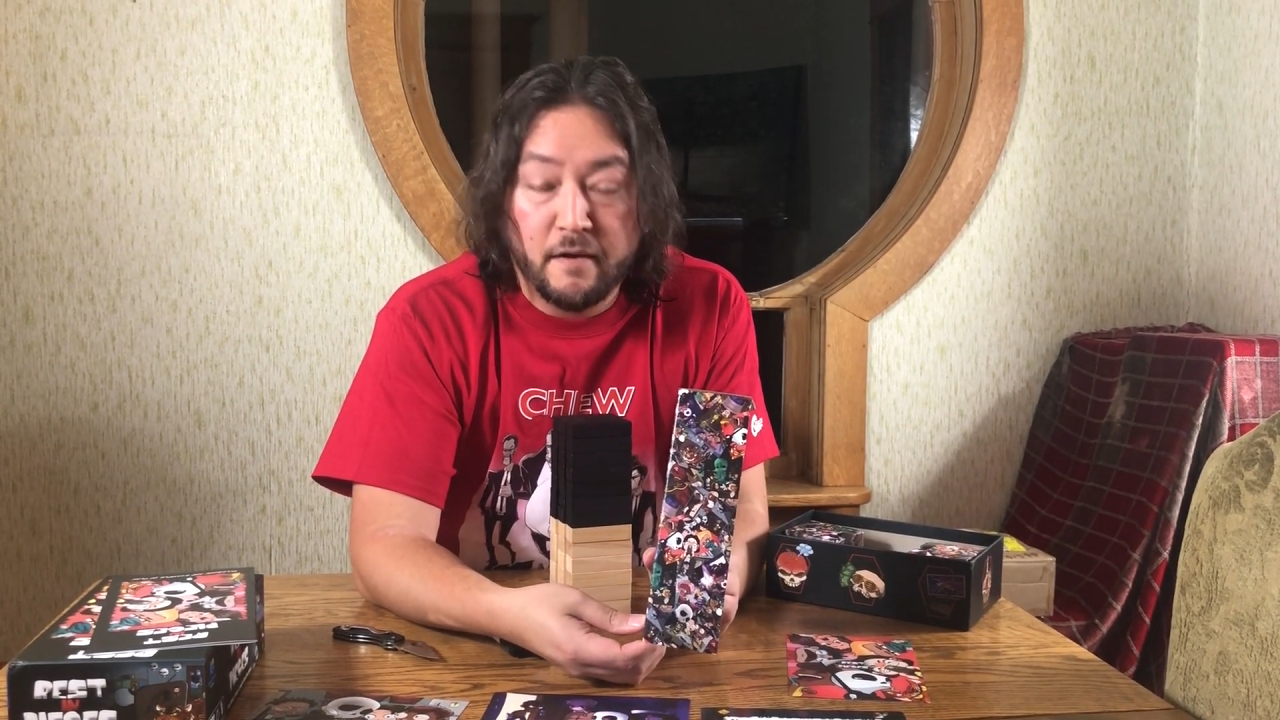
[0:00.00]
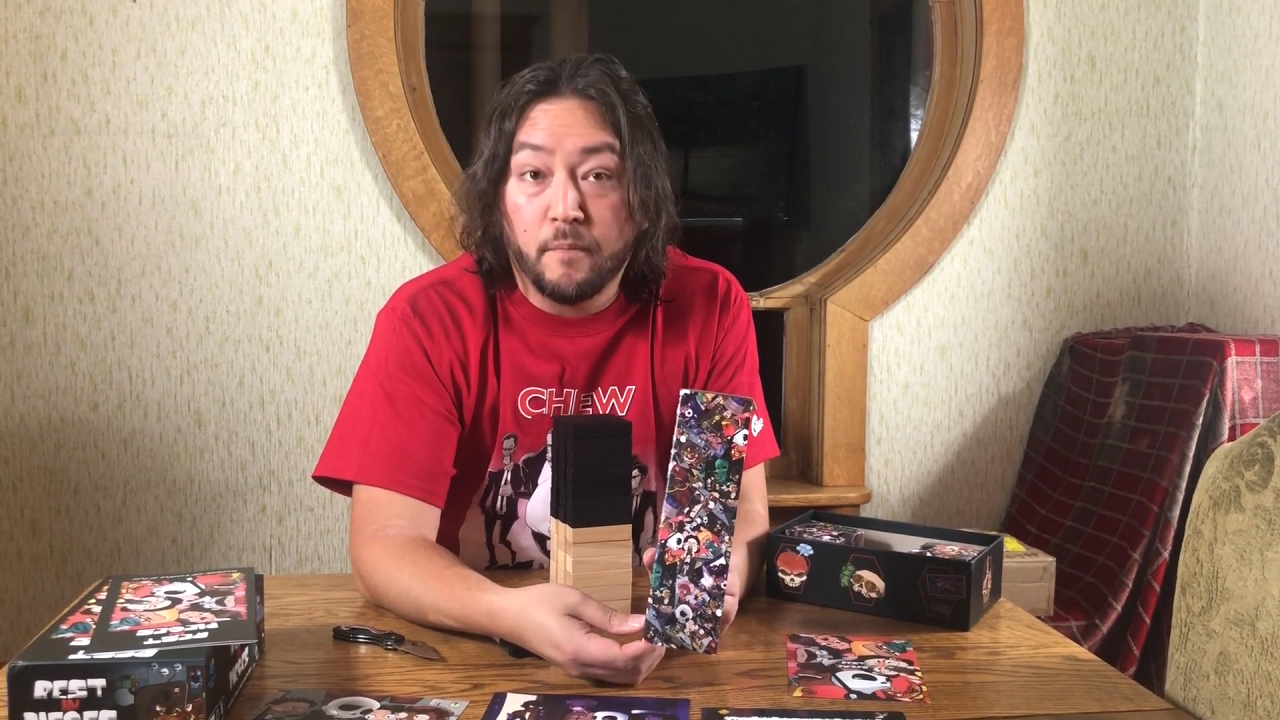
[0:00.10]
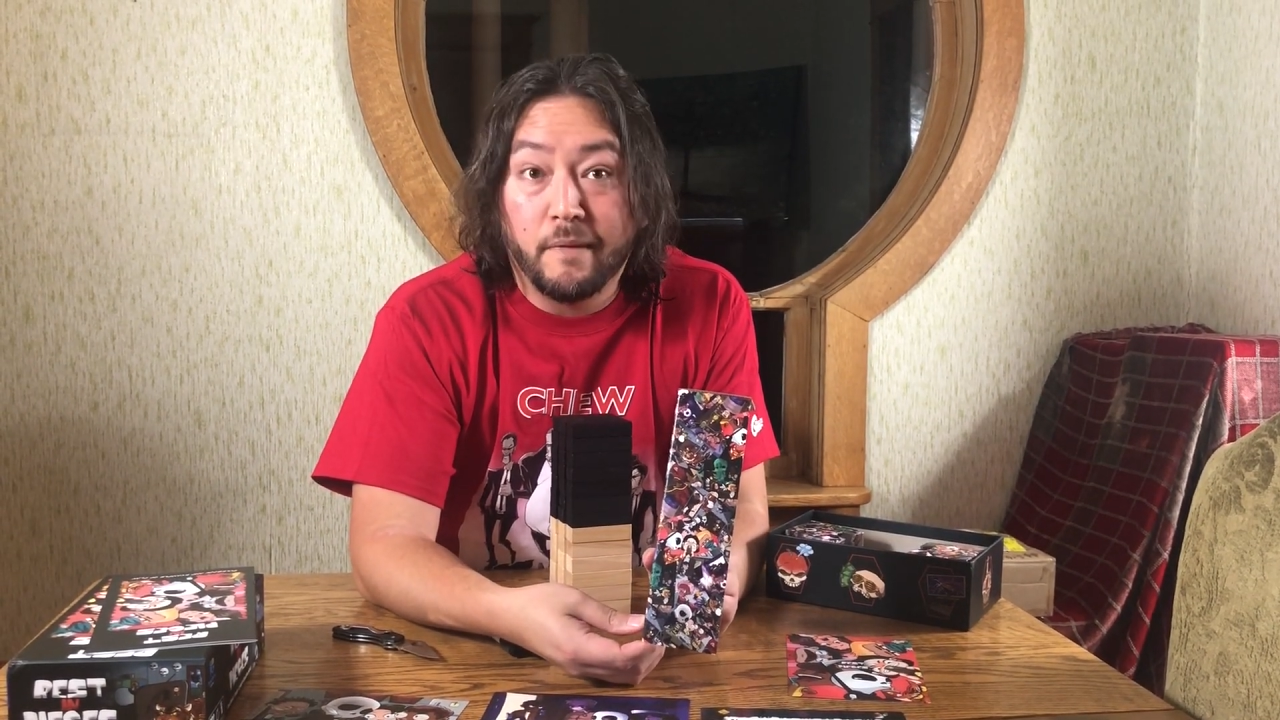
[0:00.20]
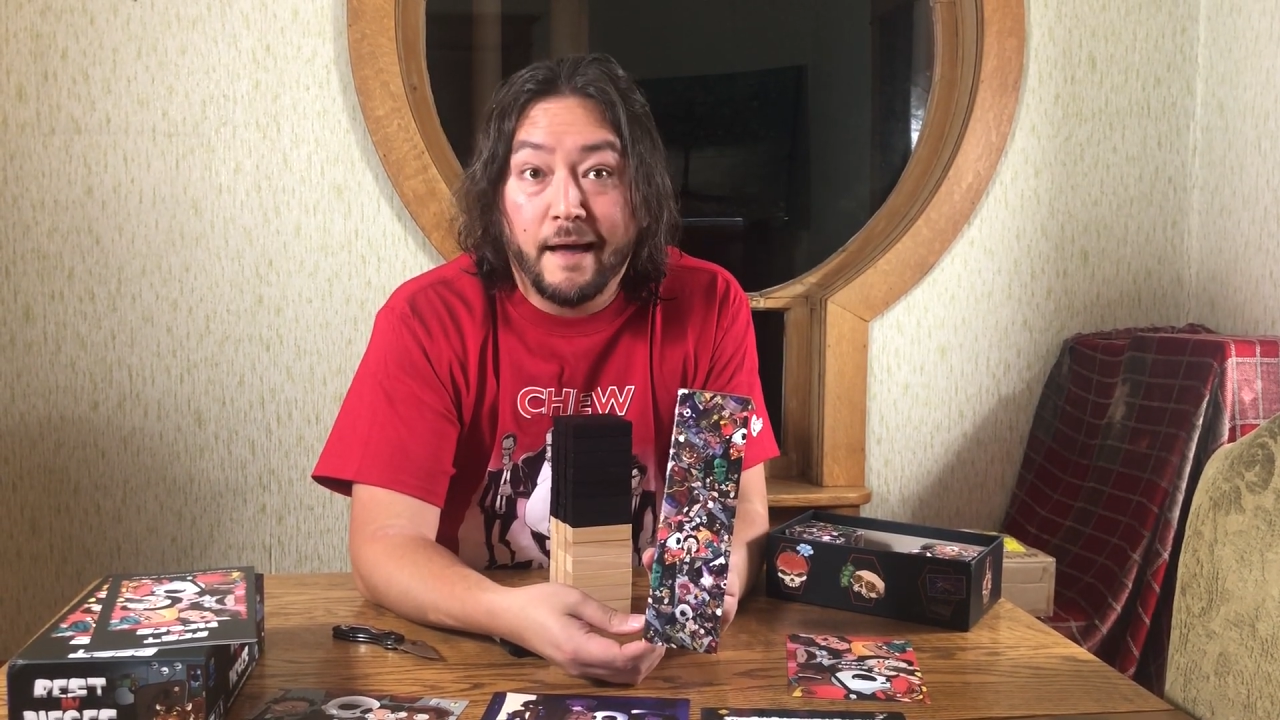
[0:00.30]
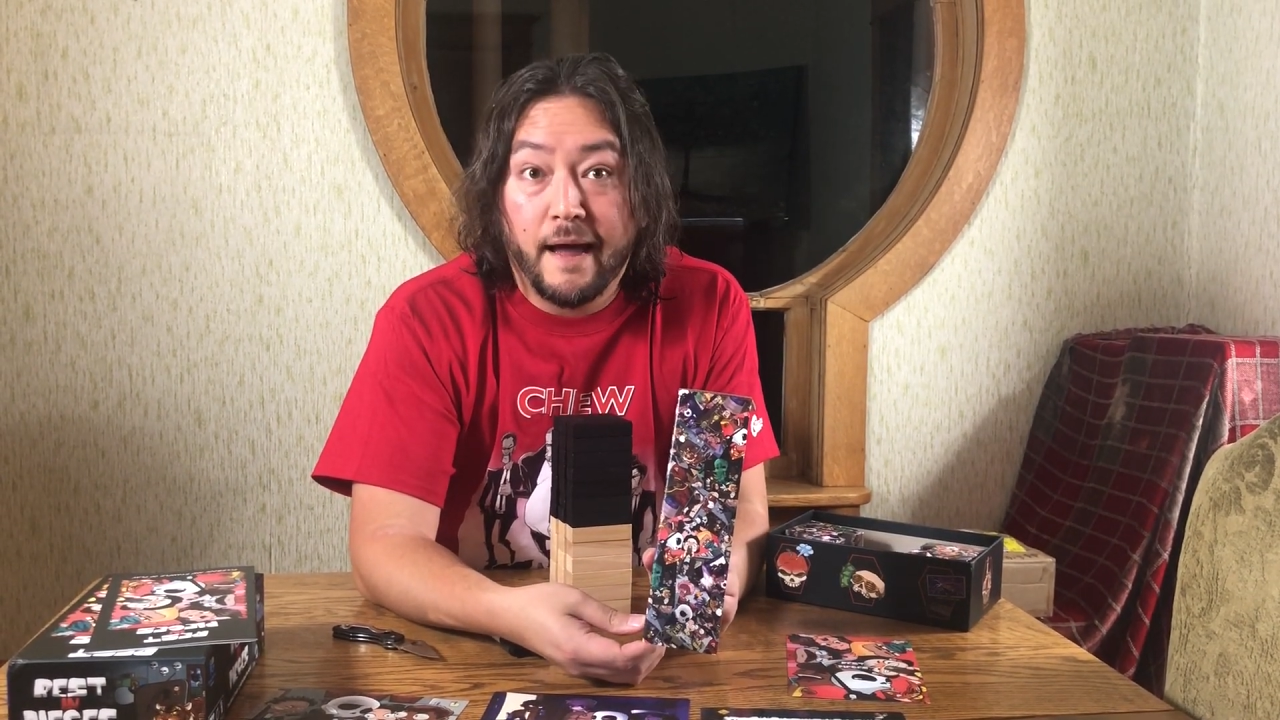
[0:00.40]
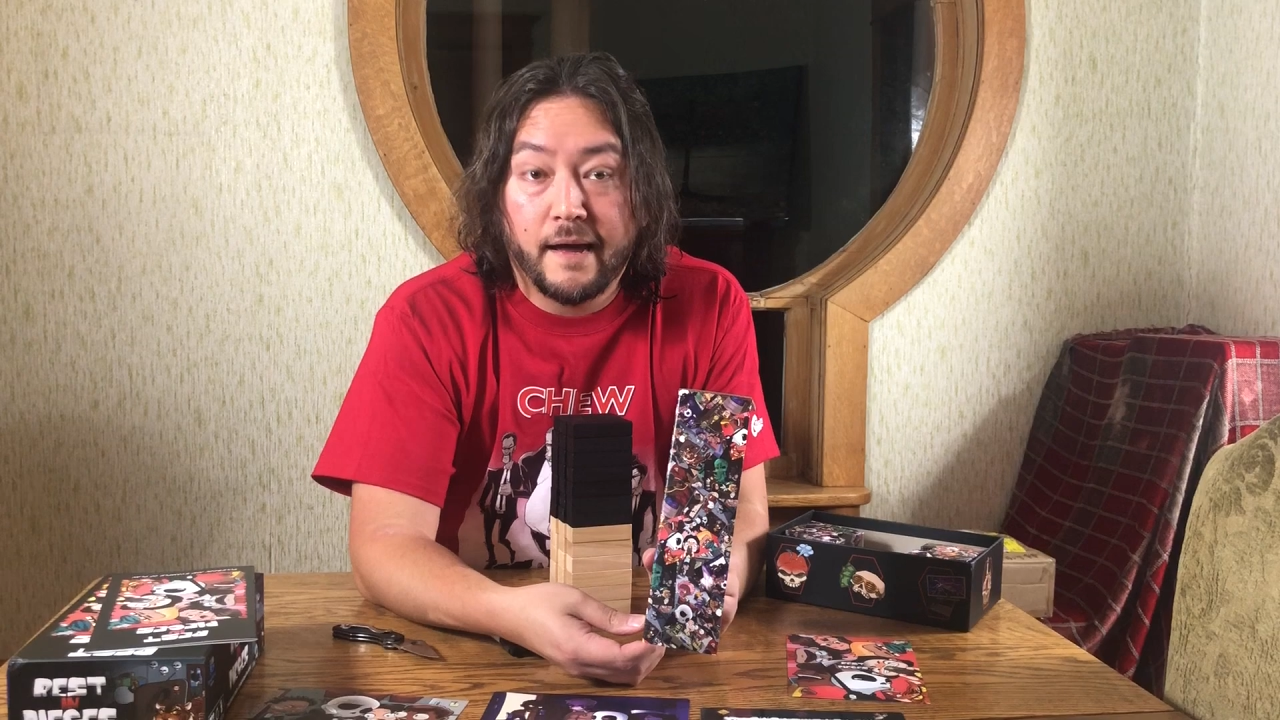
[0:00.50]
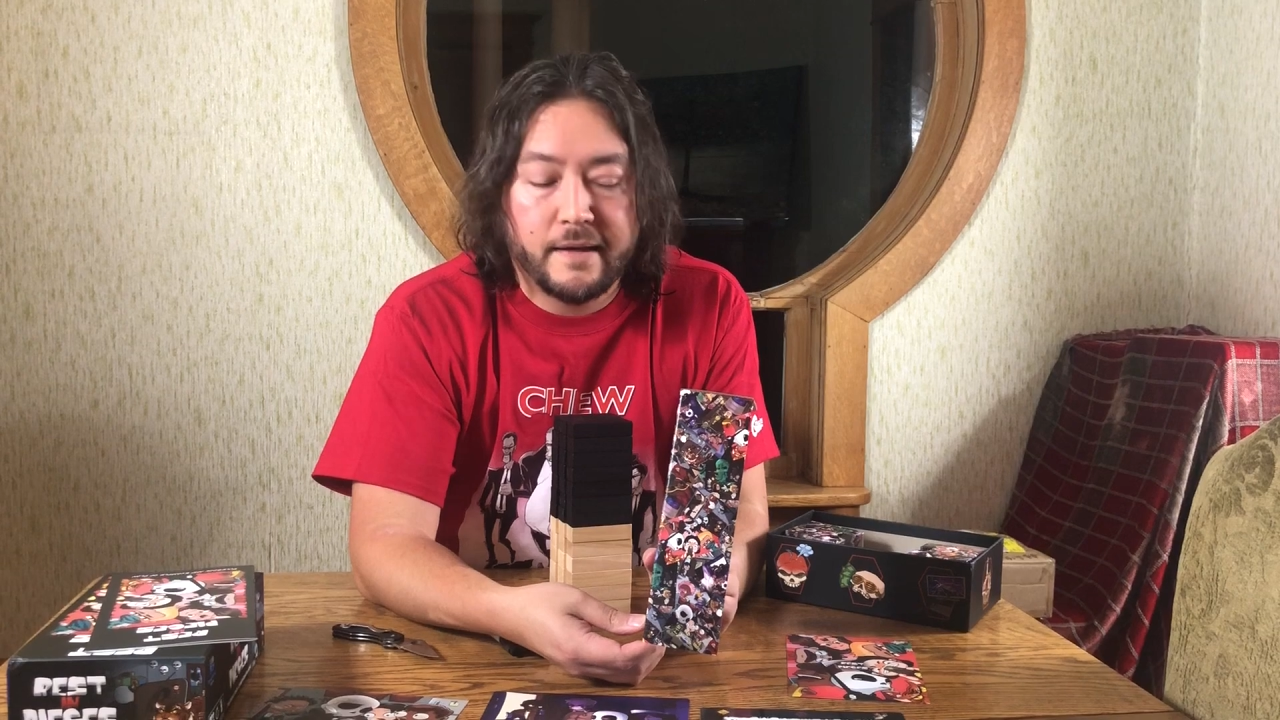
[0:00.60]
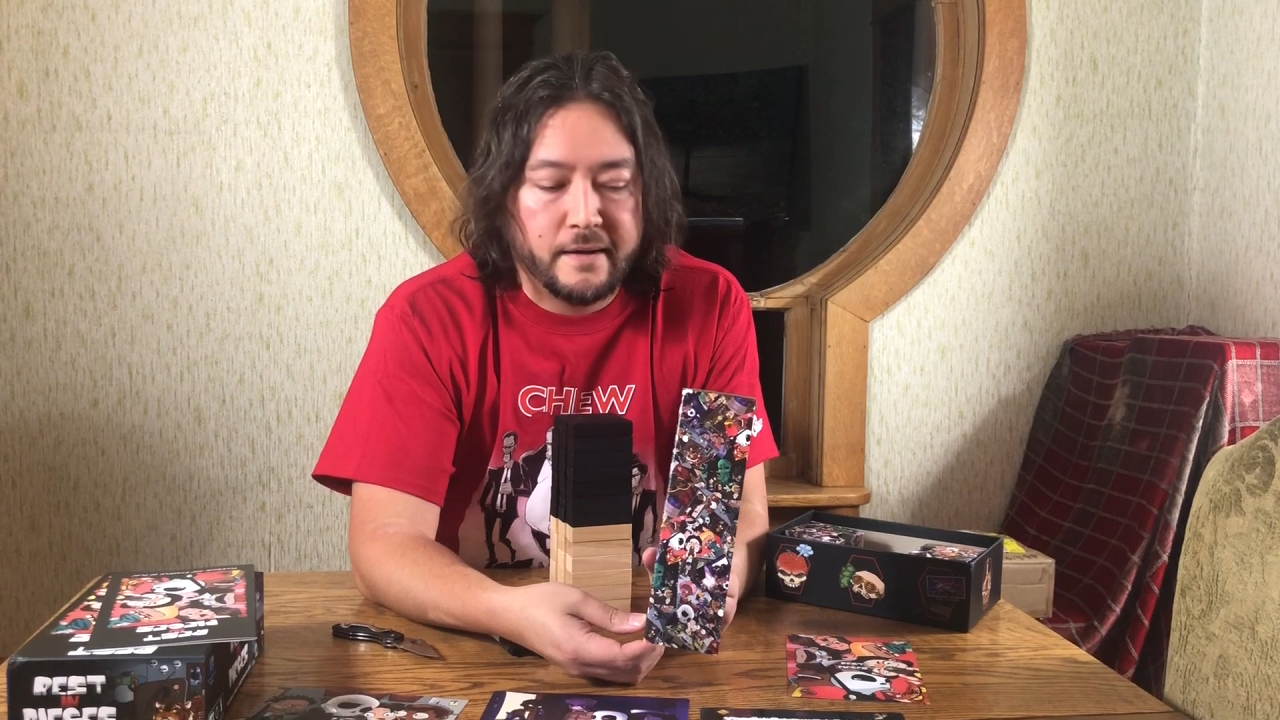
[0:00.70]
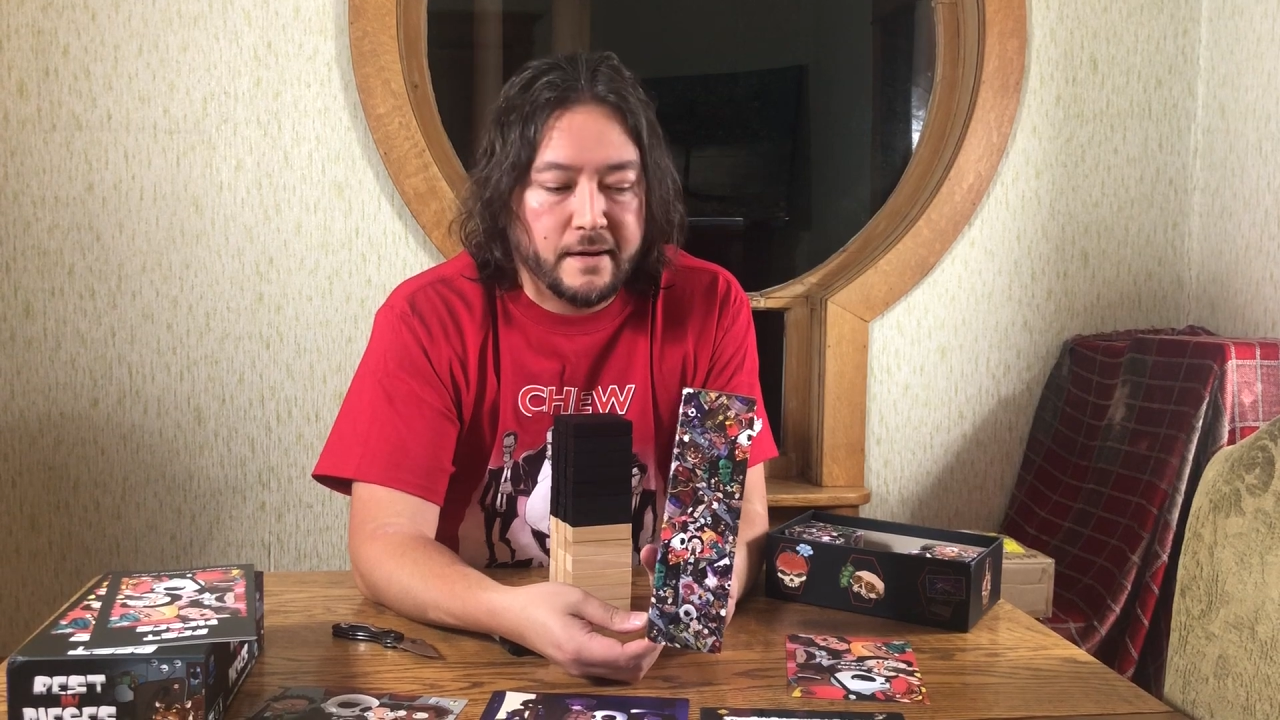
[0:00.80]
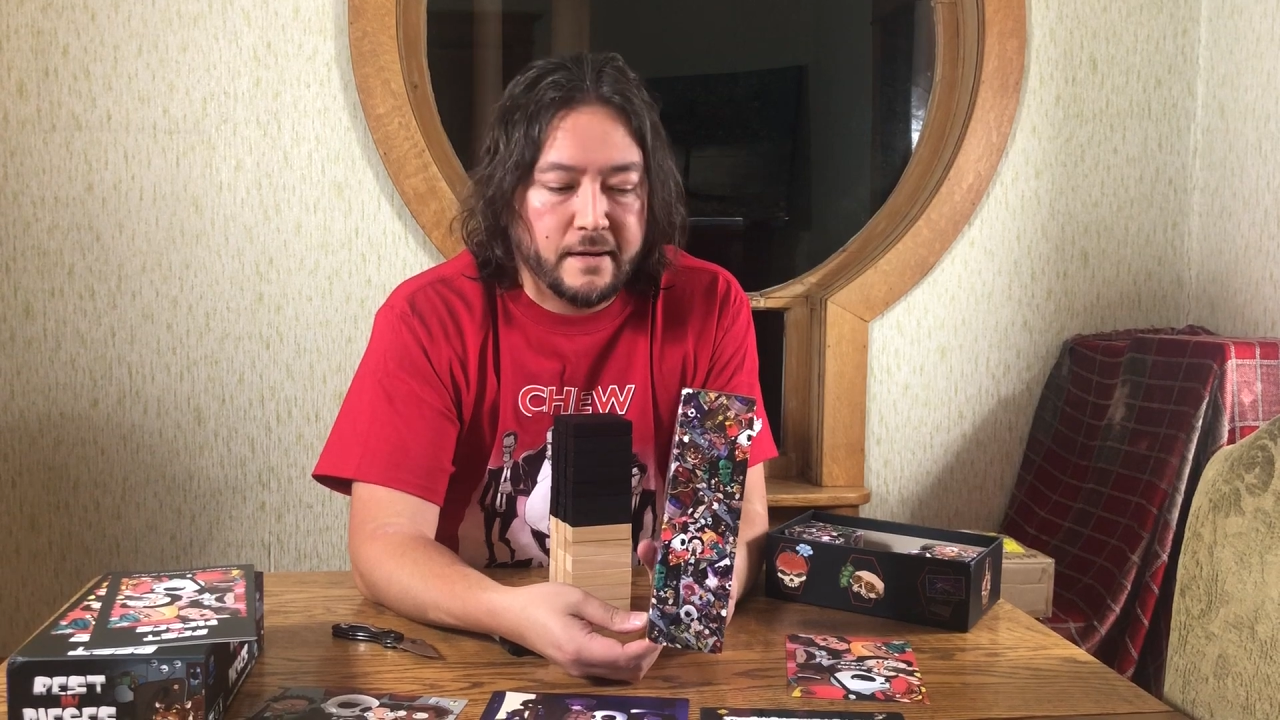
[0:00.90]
of black.